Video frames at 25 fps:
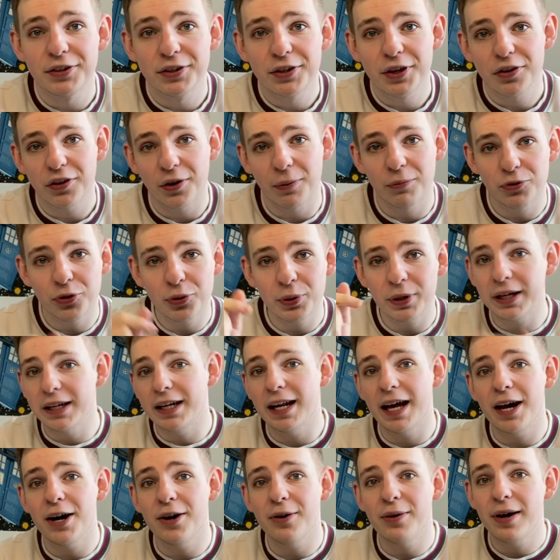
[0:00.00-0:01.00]
So I'm doing it
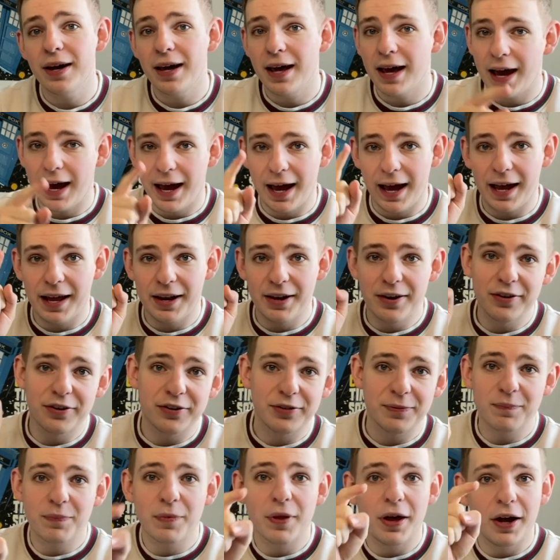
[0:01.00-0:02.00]
now, and
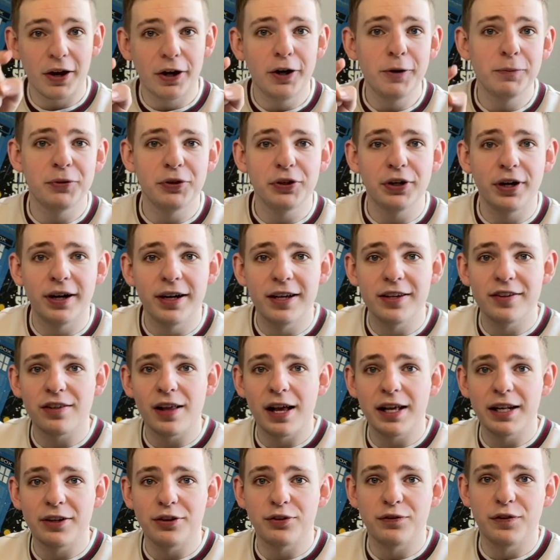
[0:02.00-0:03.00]
I hope you guys like
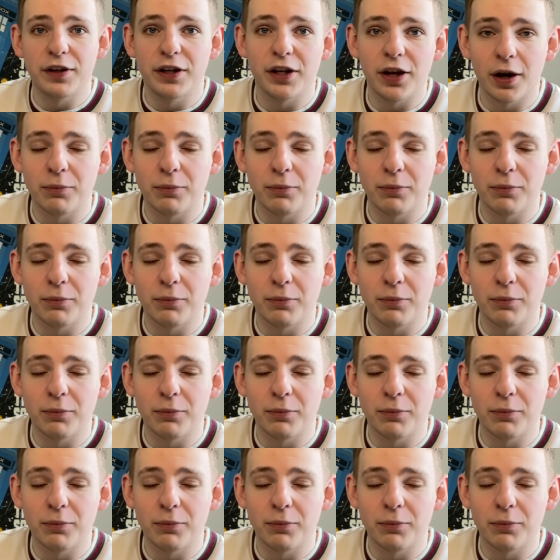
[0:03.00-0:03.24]
this video.